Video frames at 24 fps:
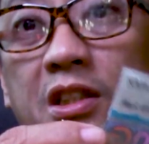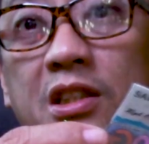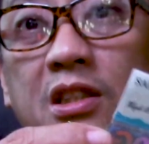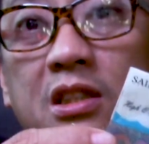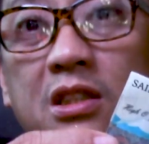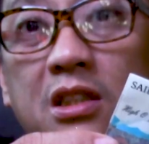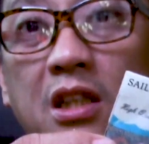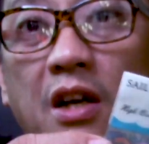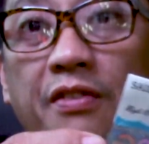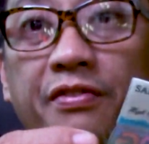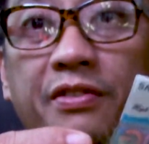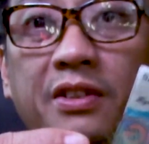
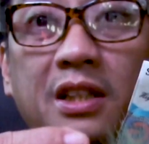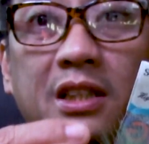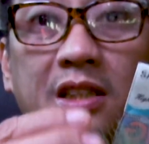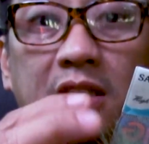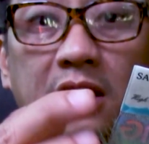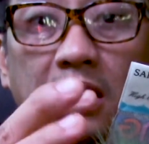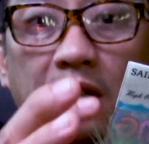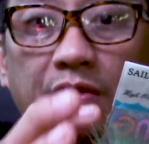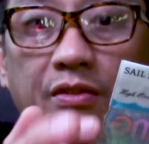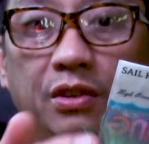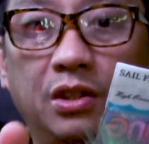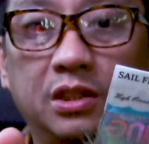softness
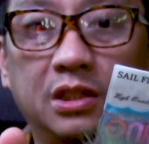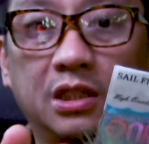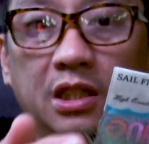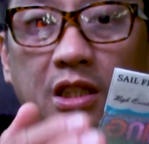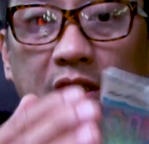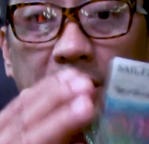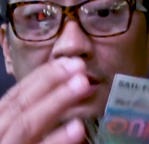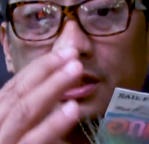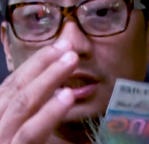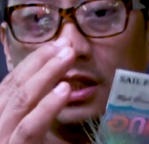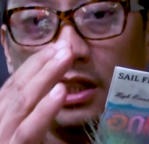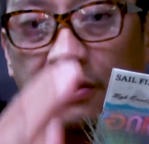levels.
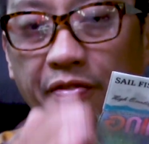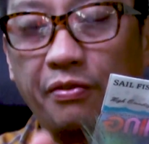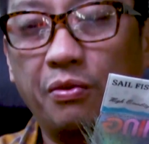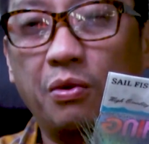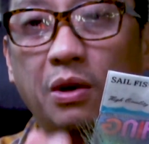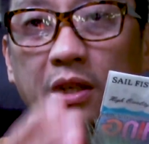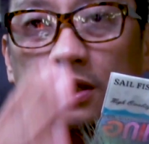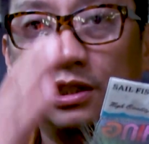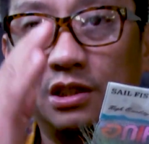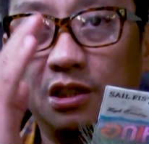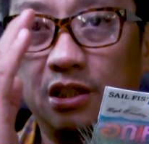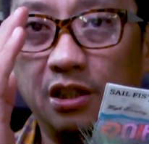There's stiff
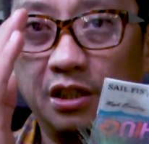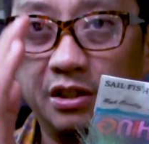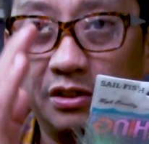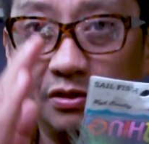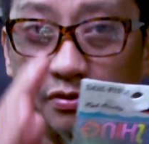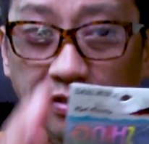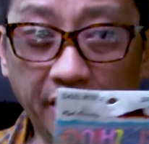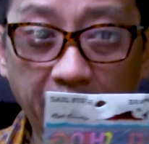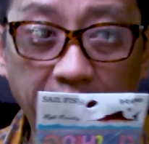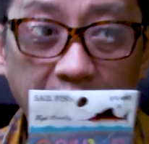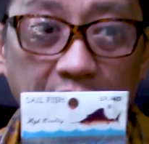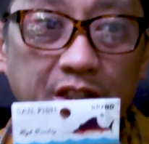ones, there's
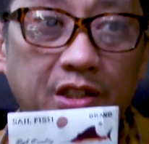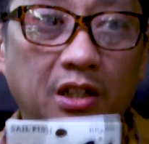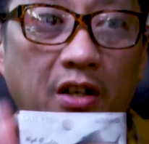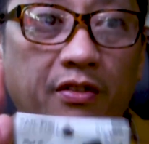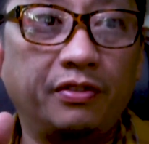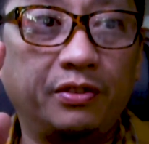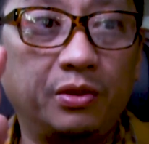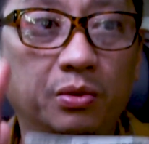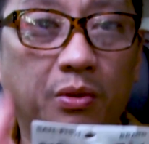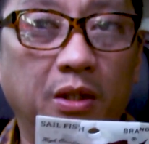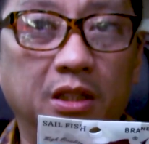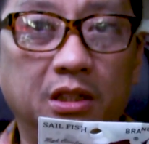very
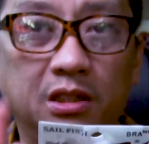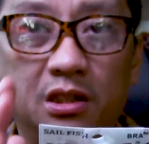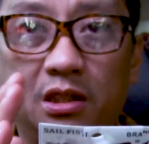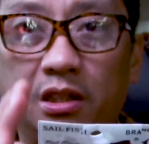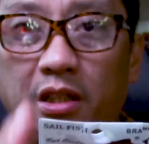soft ones,